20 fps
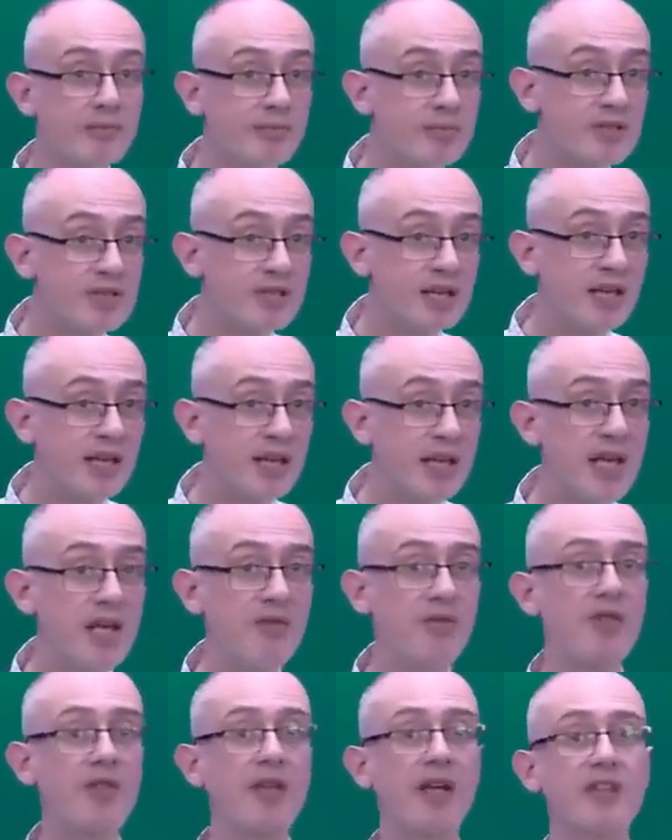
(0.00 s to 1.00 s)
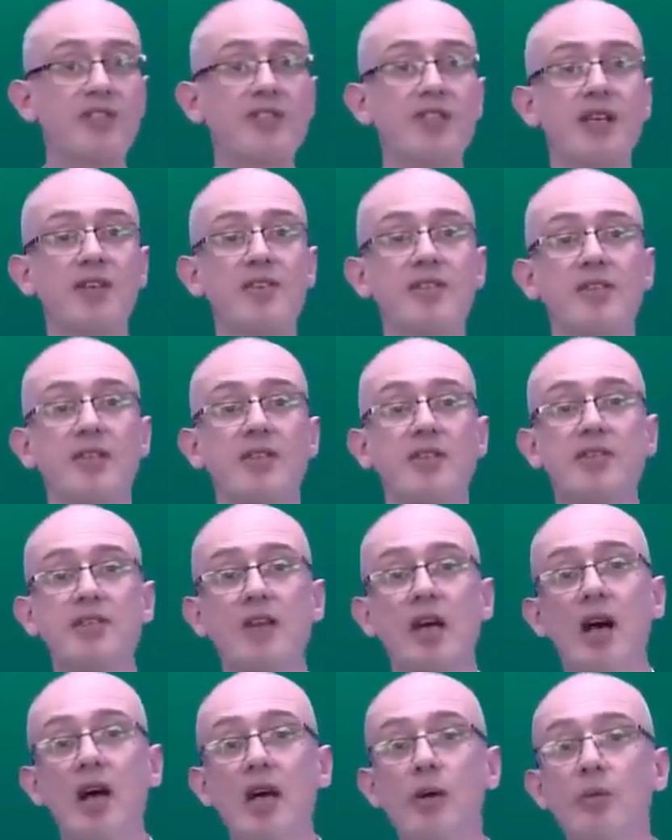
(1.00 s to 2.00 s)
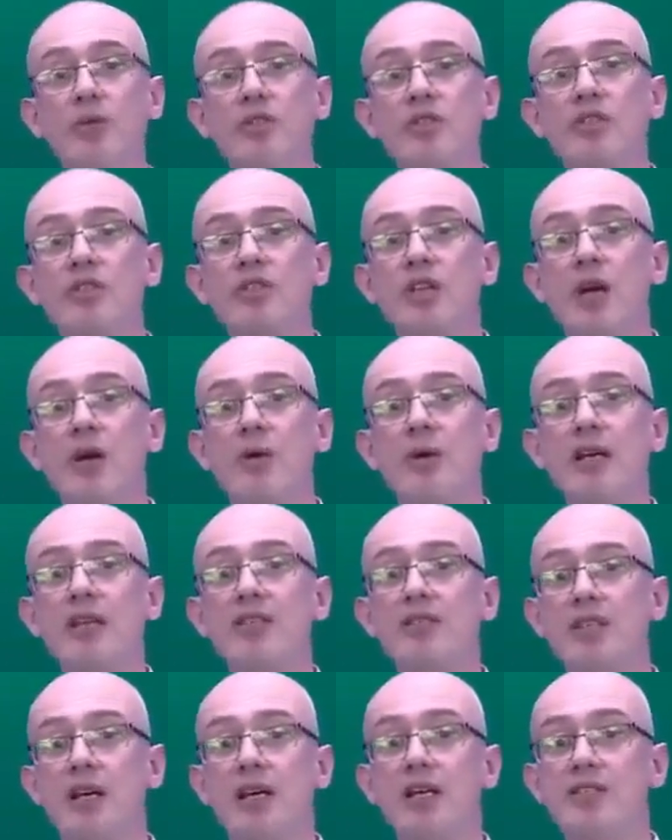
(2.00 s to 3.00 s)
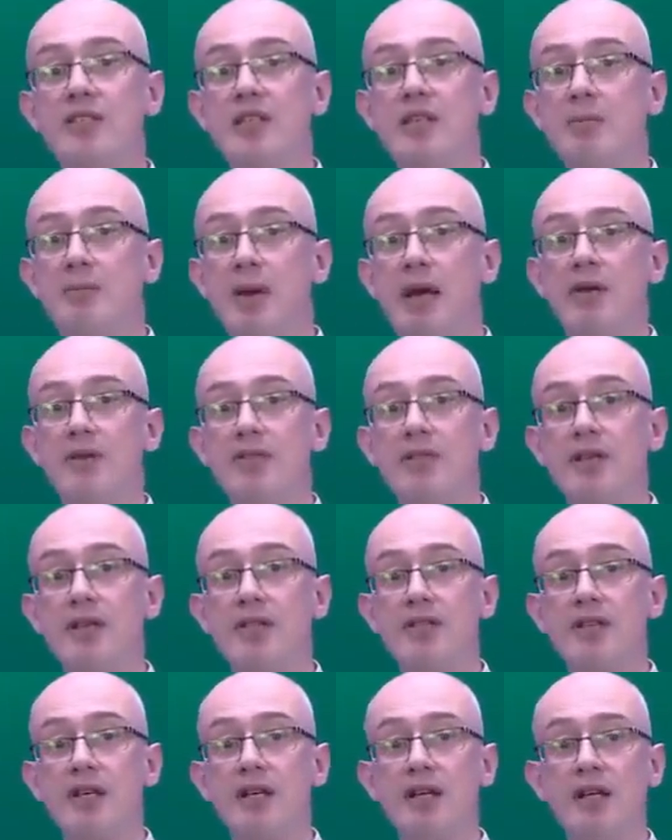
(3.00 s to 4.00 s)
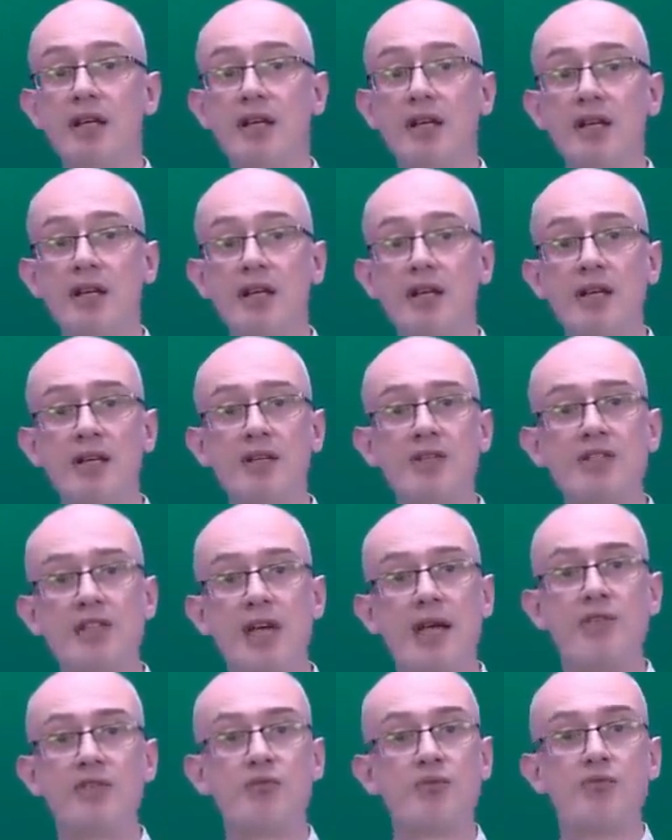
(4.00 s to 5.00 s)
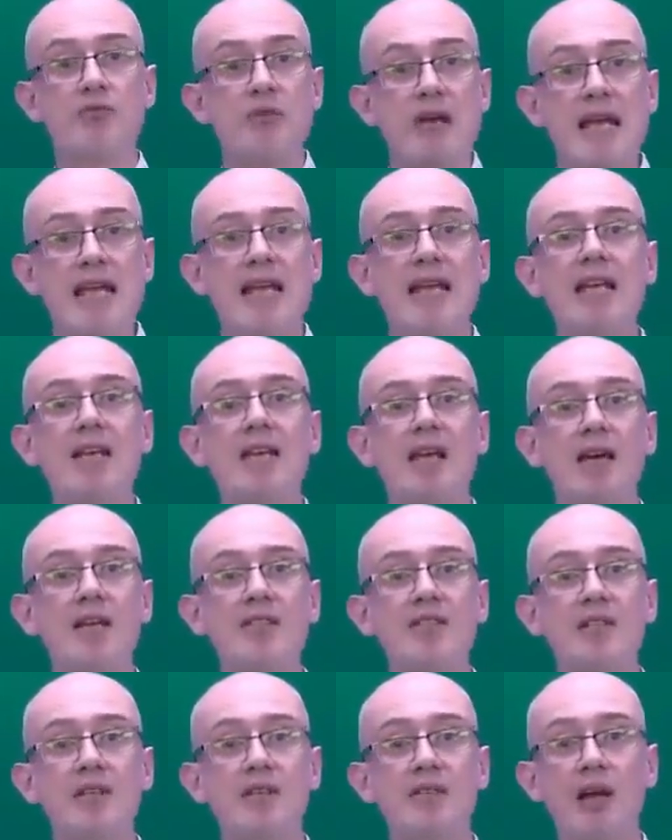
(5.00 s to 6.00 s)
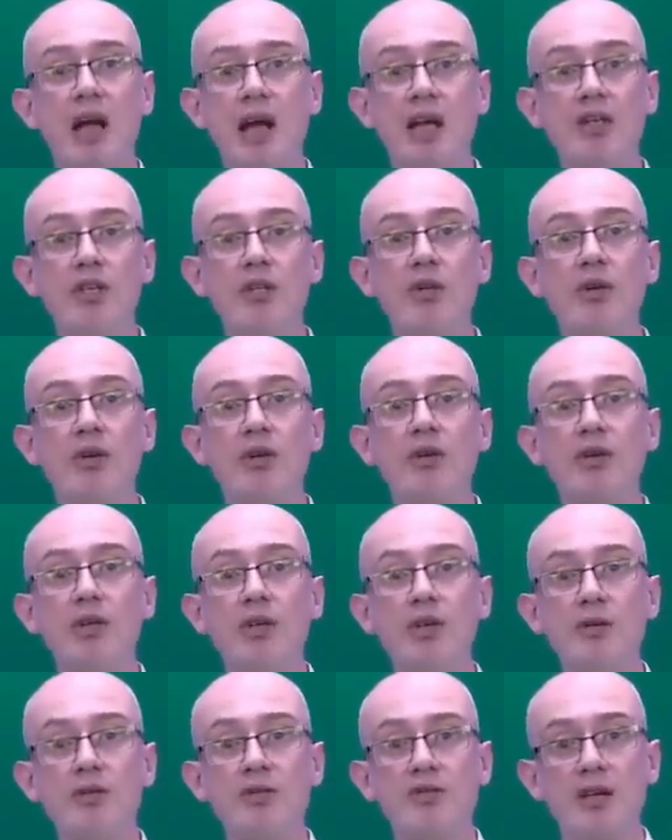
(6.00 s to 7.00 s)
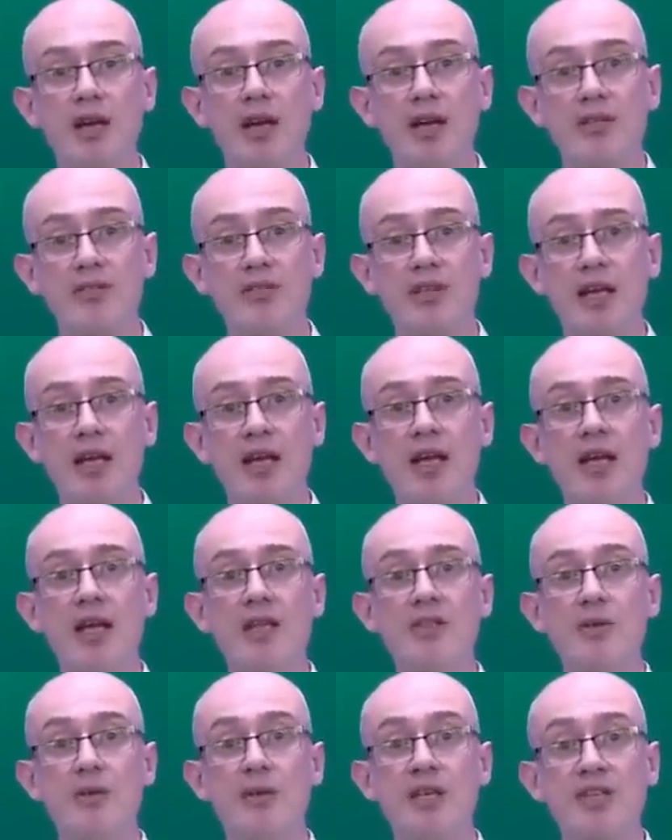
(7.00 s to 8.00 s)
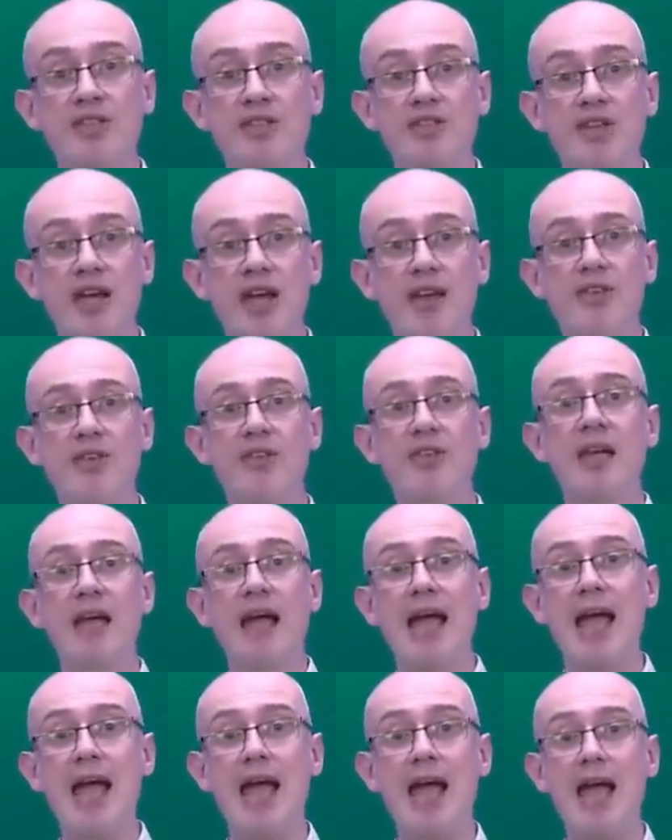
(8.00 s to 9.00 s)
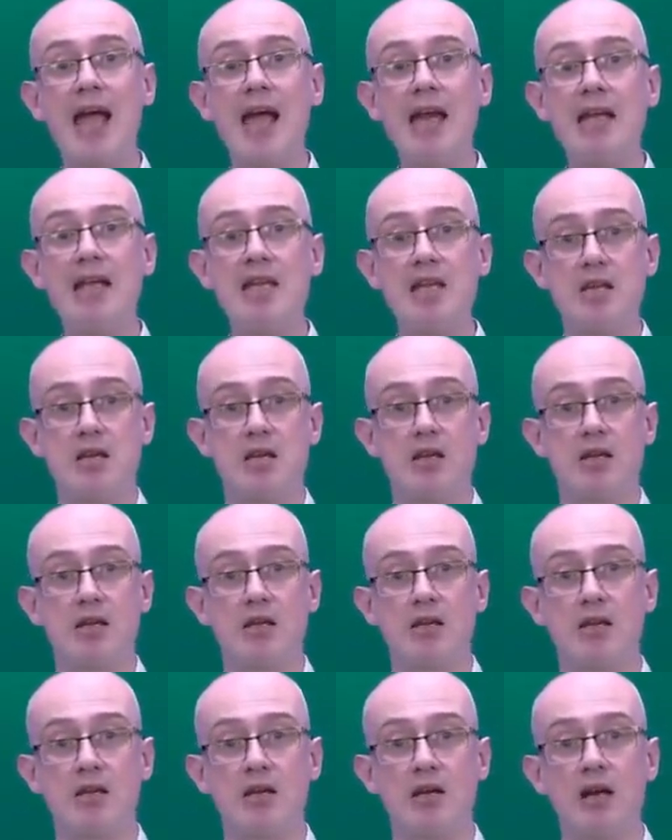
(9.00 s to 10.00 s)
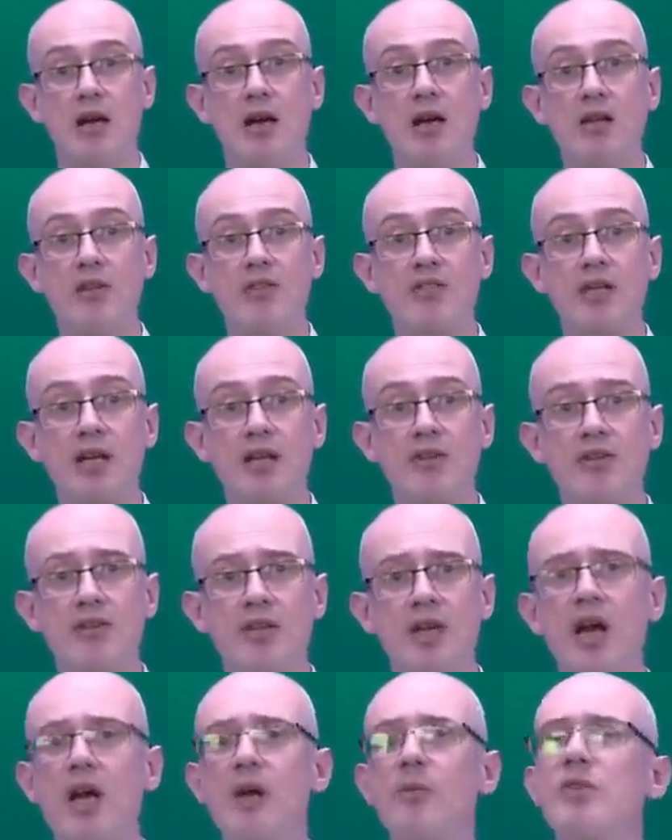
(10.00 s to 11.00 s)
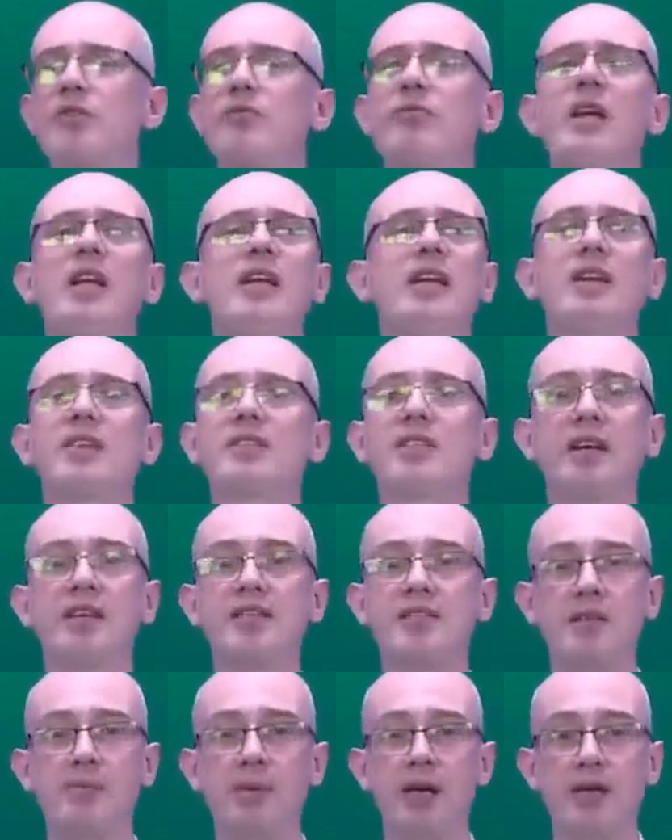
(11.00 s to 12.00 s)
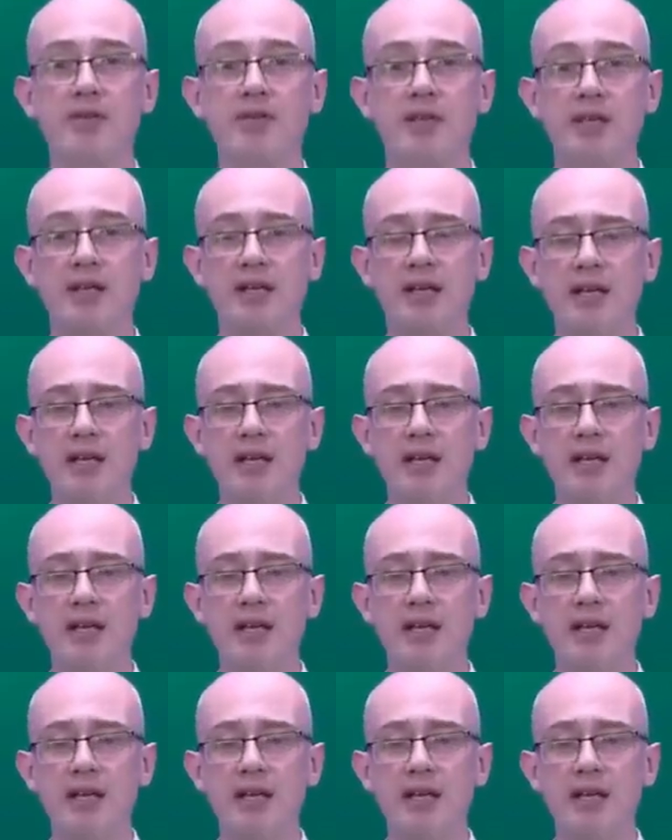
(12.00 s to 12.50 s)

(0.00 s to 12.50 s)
See, even that sentence, I was so excited about it, sounds really native. And you can use that to extend any IELTS answer. I was really excited about it.